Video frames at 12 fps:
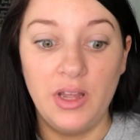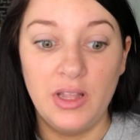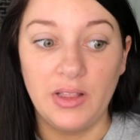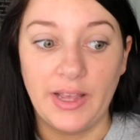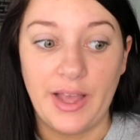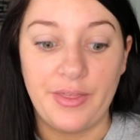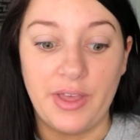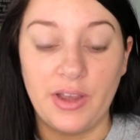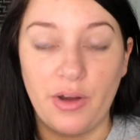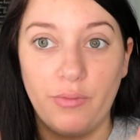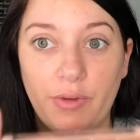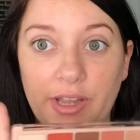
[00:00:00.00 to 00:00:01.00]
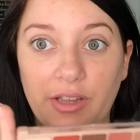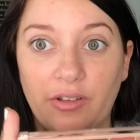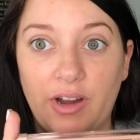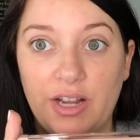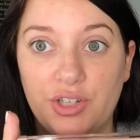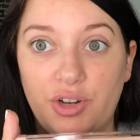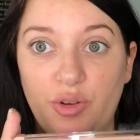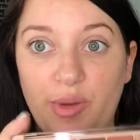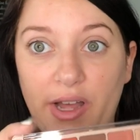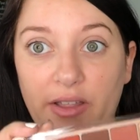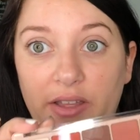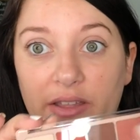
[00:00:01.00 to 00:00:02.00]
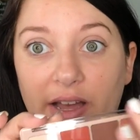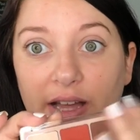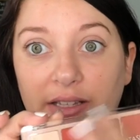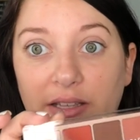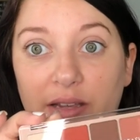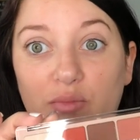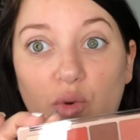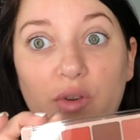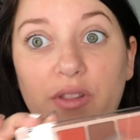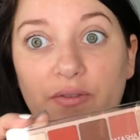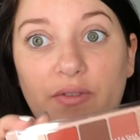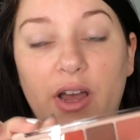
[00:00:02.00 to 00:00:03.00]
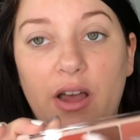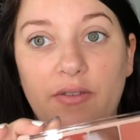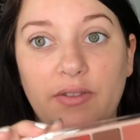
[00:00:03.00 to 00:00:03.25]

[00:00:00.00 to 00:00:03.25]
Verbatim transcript: Like I think a regular eyeshadow palette that has like more than five,